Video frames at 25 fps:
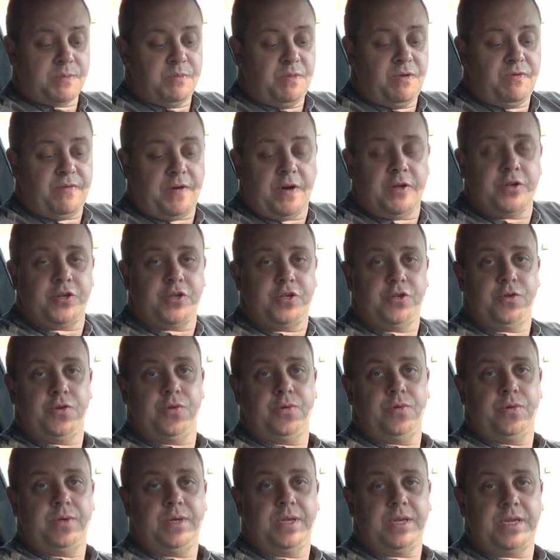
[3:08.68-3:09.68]
move on
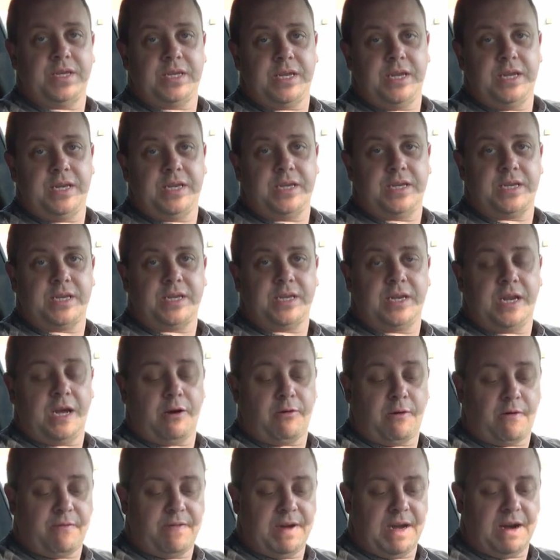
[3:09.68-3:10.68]
to the seats.
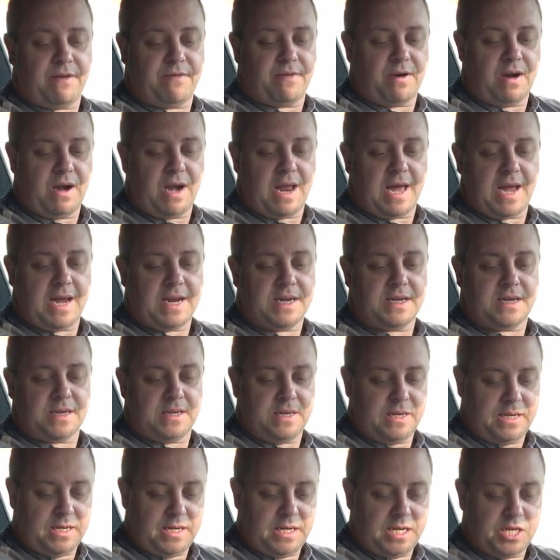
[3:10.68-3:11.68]
Now I've never
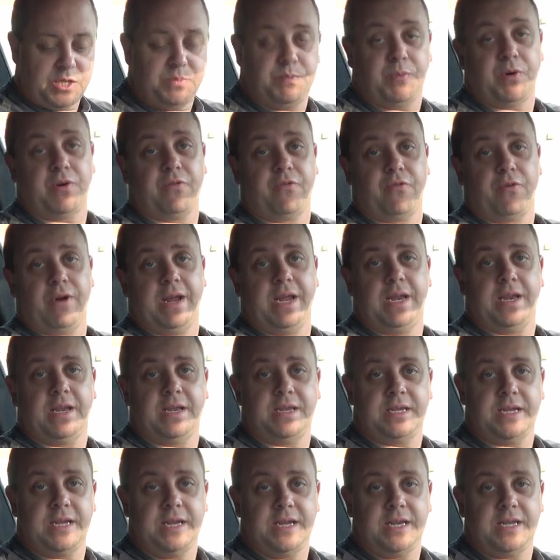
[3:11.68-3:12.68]
liked these
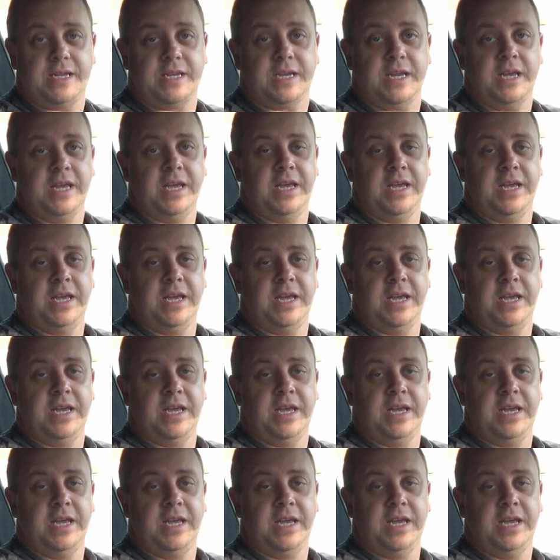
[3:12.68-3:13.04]
perforated seats